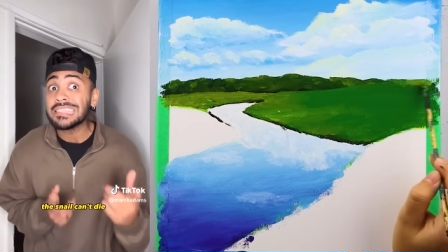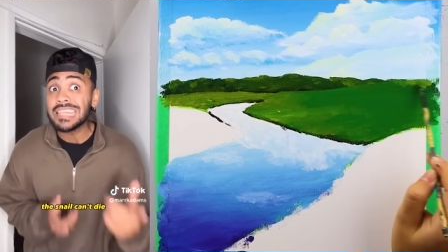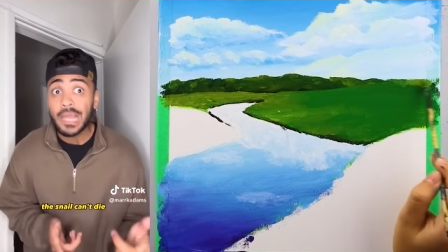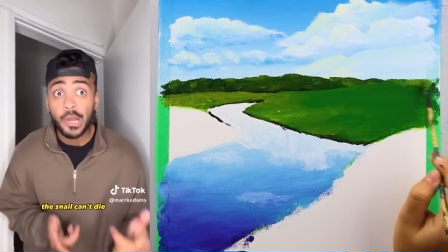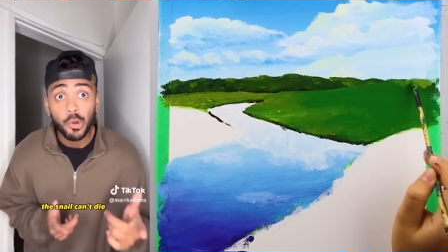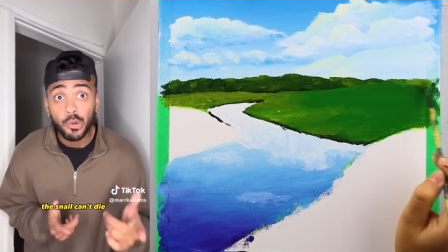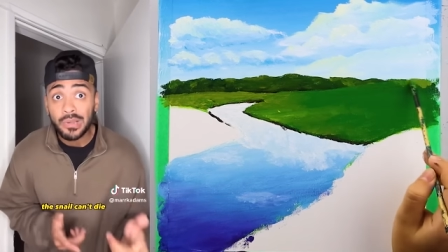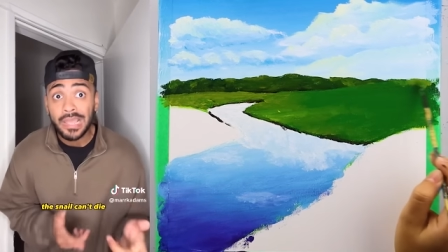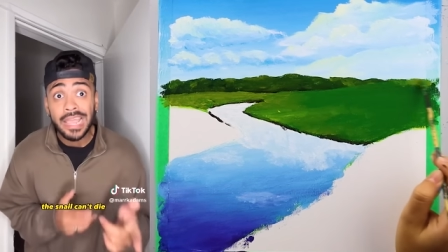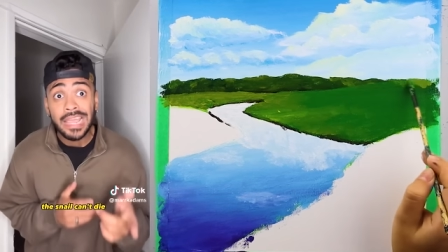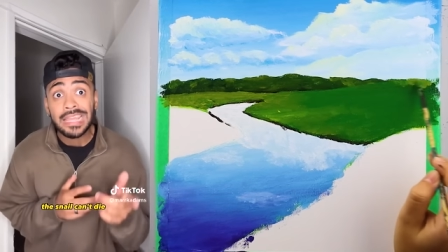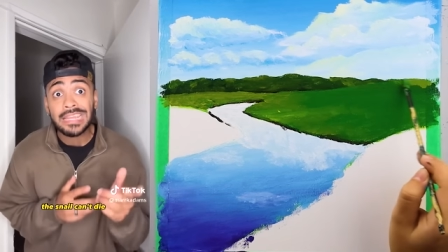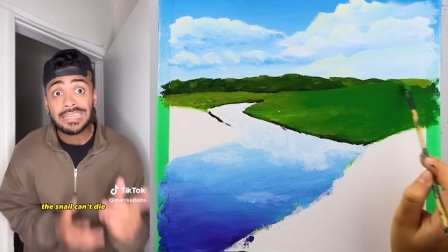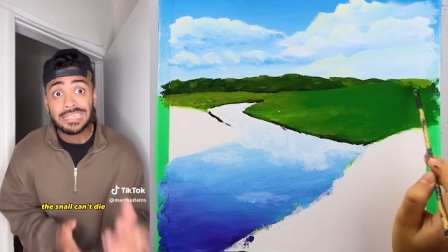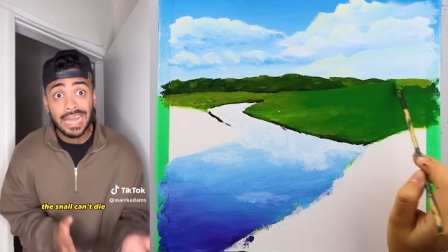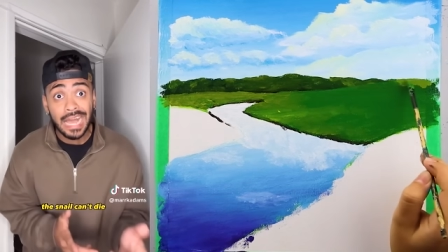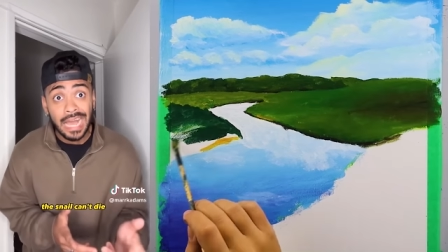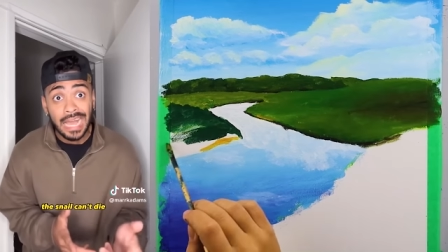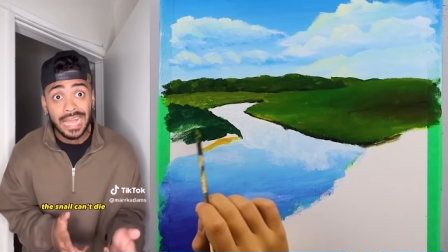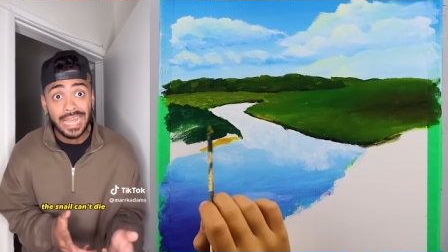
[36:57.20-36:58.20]
snail
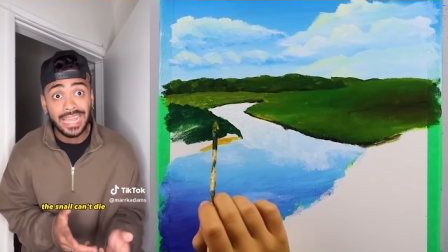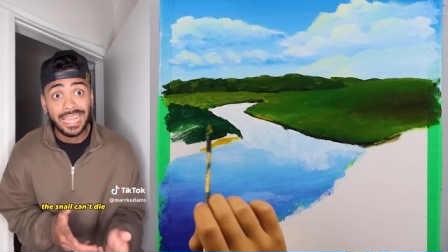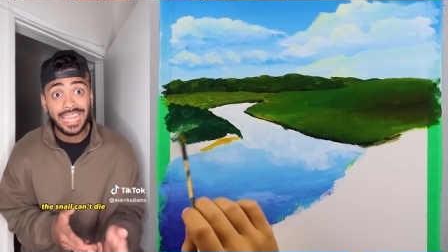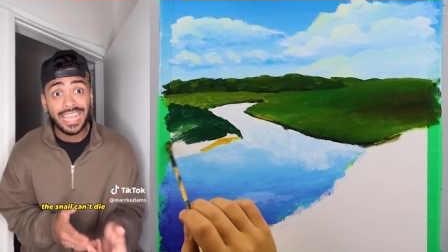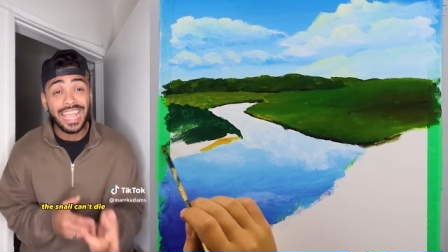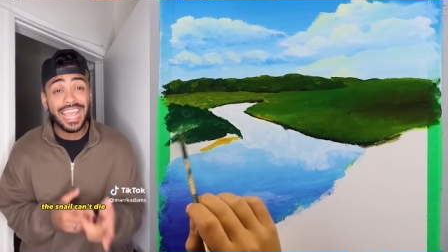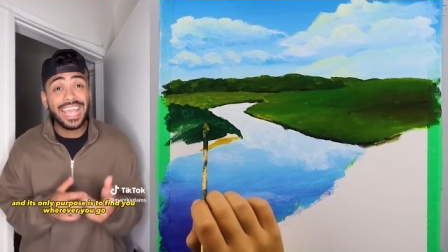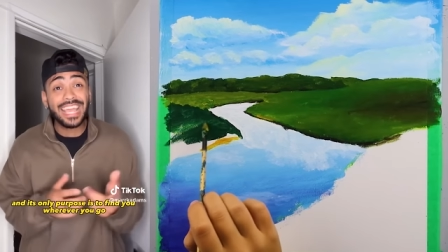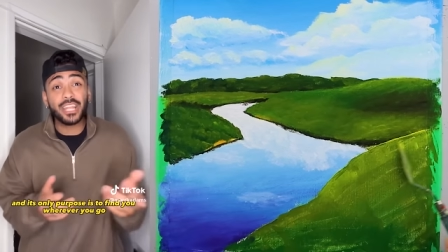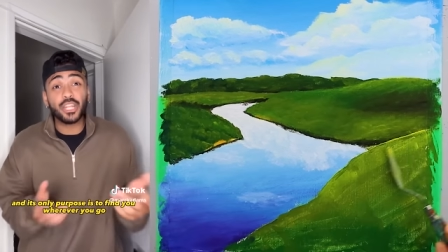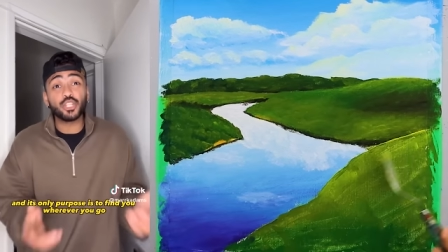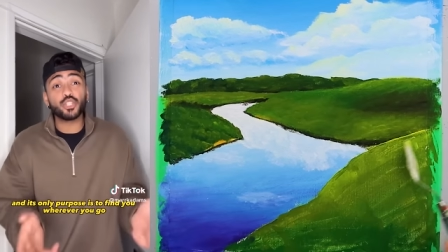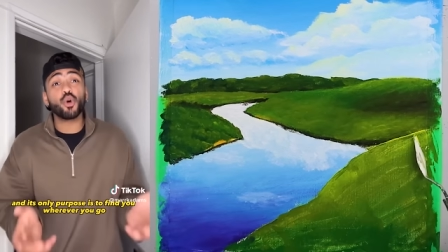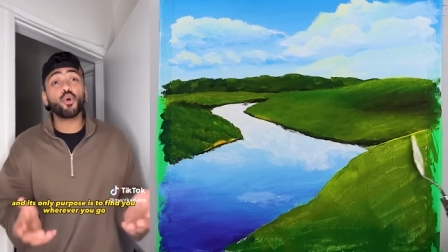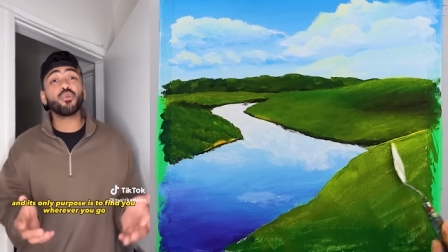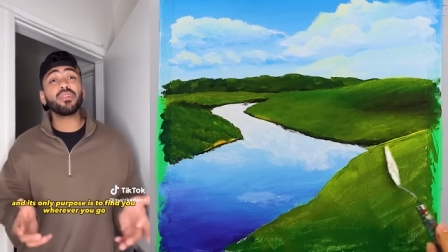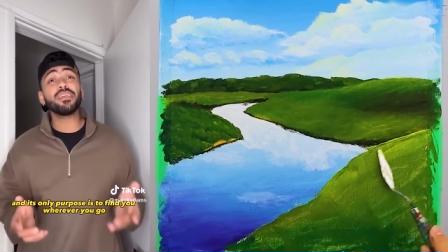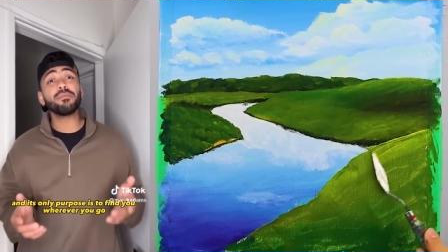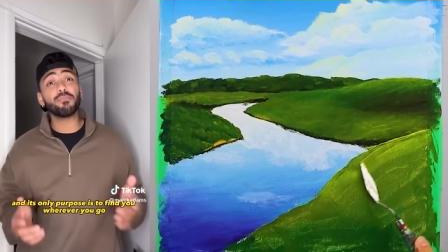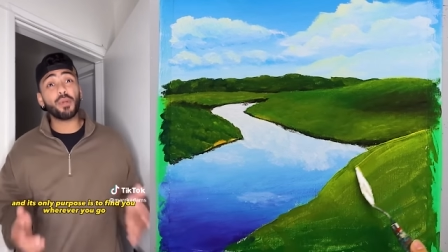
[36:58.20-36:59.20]
can't die, and its
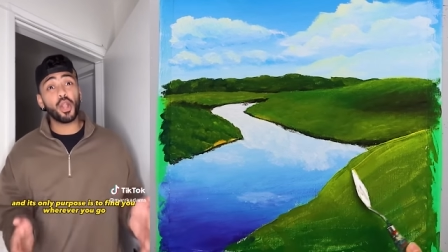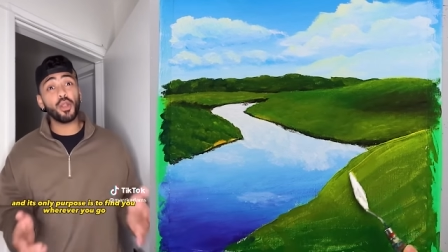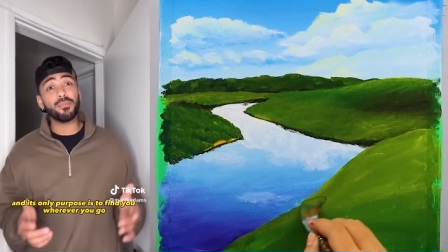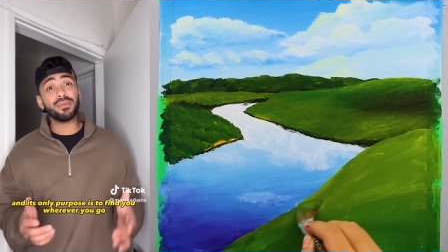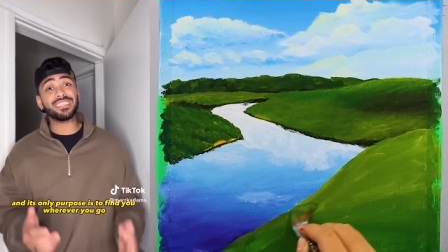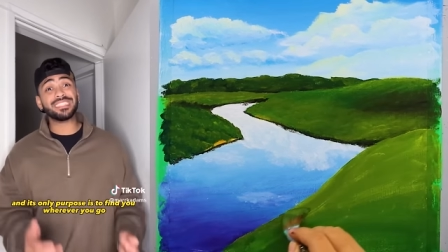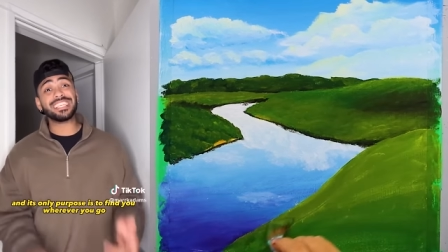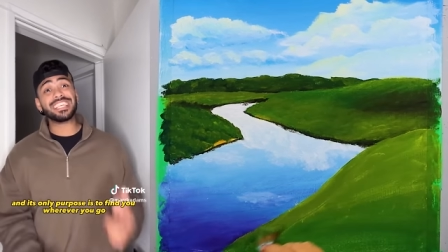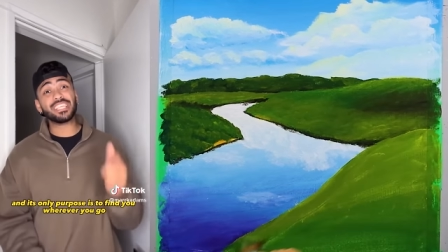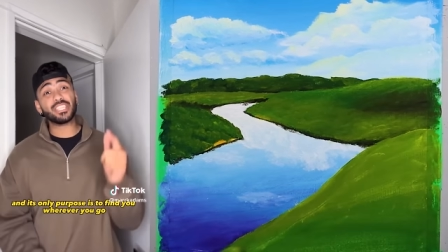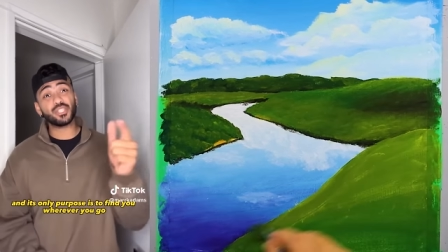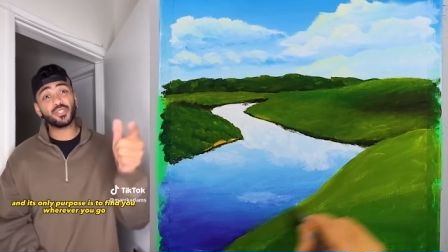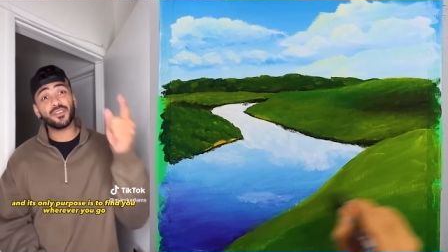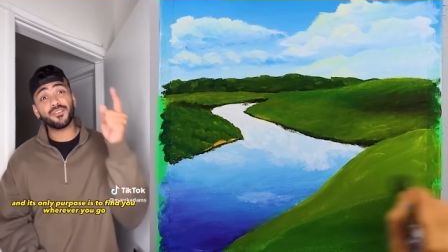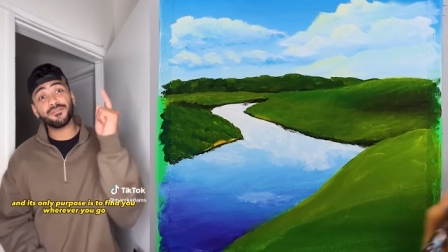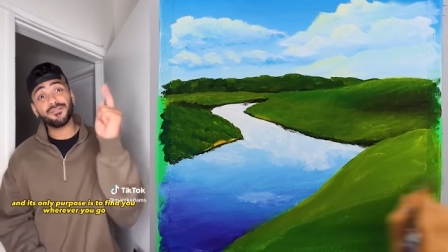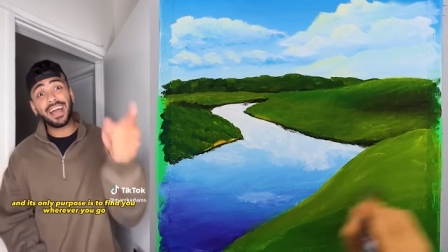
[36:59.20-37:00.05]
only purpose is to